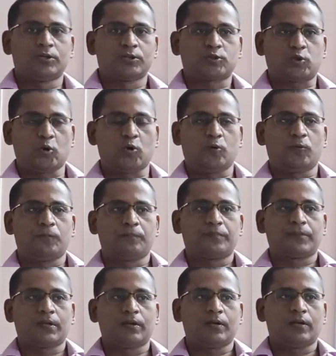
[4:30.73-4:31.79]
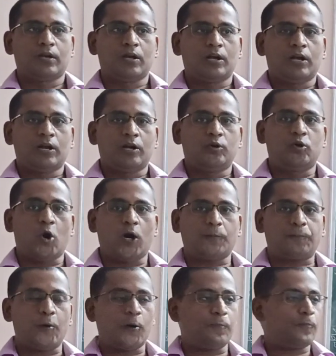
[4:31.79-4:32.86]
So
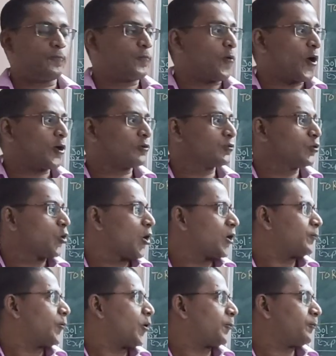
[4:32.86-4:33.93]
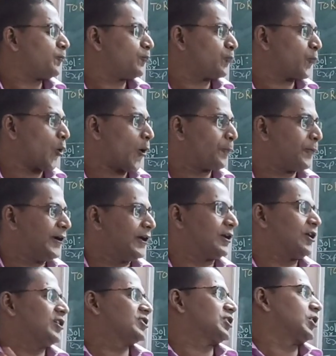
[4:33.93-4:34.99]
not for profit
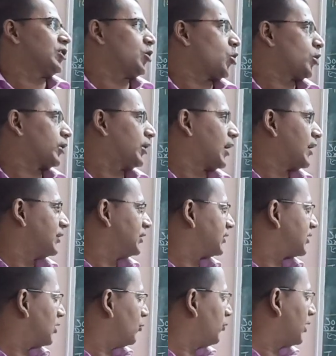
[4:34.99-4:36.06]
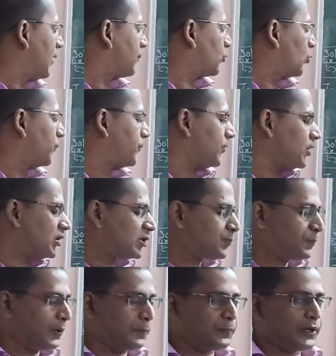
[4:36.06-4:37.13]
concern organization, we have to
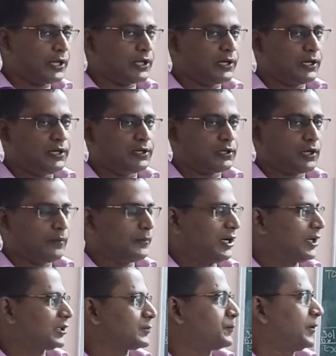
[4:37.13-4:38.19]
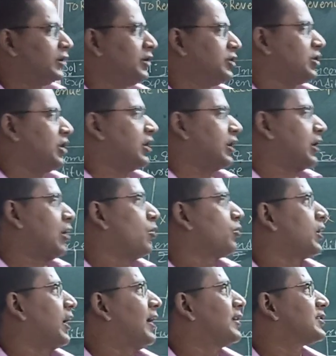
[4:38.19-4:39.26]
first prepare income and expenditure
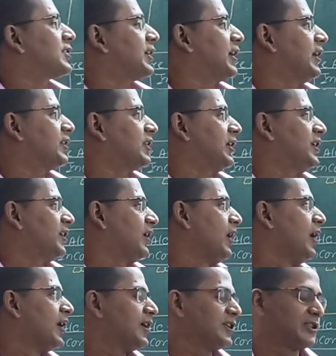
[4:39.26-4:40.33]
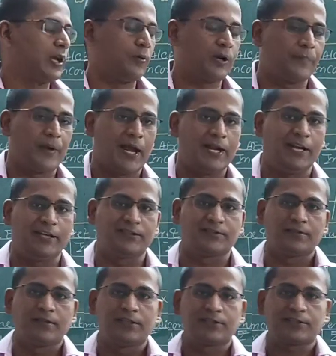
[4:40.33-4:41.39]
account, and second thing is our
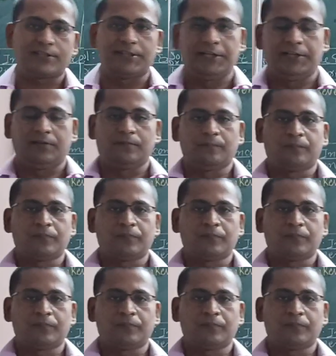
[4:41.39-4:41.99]
balance sheet.